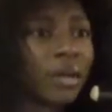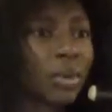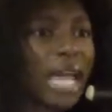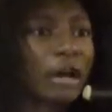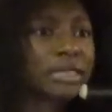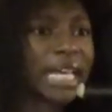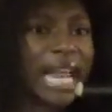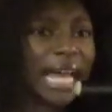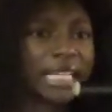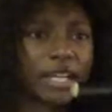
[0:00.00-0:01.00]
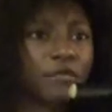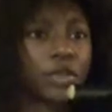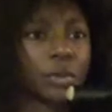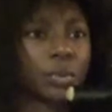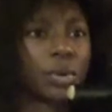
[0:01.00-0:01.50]
What else can I give
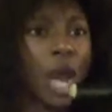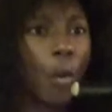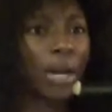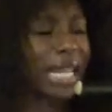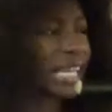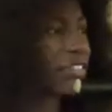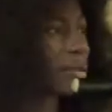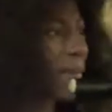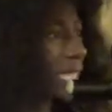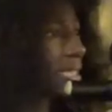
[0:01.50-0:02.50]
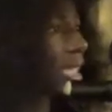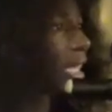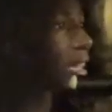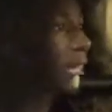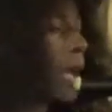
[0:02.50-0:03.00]
you? When I give them my
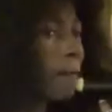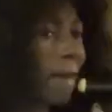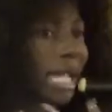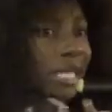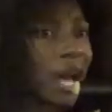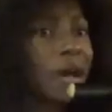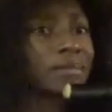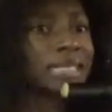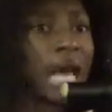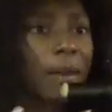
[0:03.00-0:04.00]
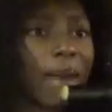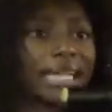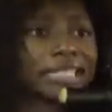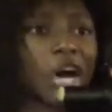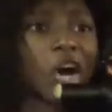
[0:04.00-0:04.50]
teeth, my gums,
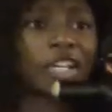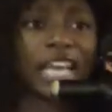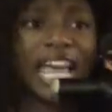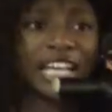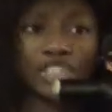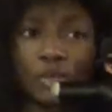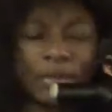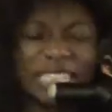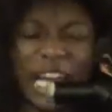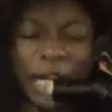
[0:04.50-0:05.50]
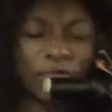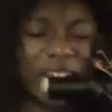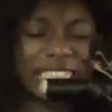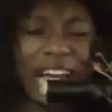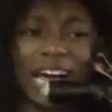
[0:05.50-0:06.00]
my tongue, is human
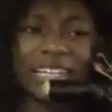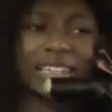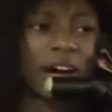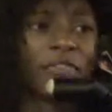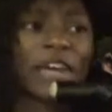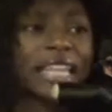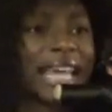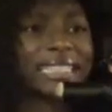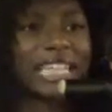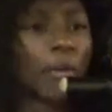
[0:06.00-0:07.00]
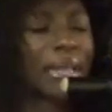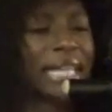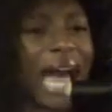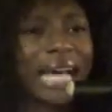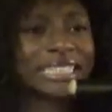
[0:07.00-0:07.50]
sacrifice not enough? They tell me
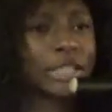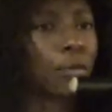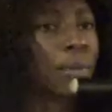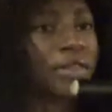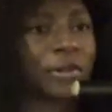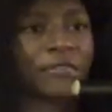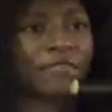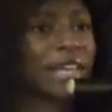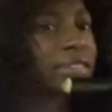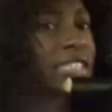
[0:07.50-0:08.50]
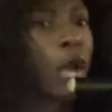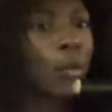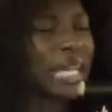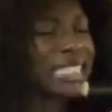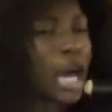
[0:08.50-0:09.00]
that I still be
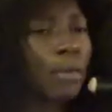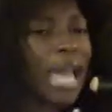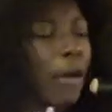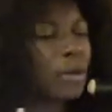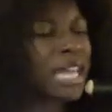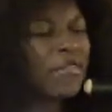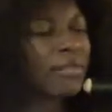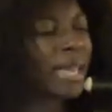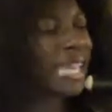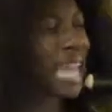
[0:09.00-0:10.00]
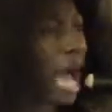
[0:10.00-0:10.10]
three-fifths. When they tell me I will never make it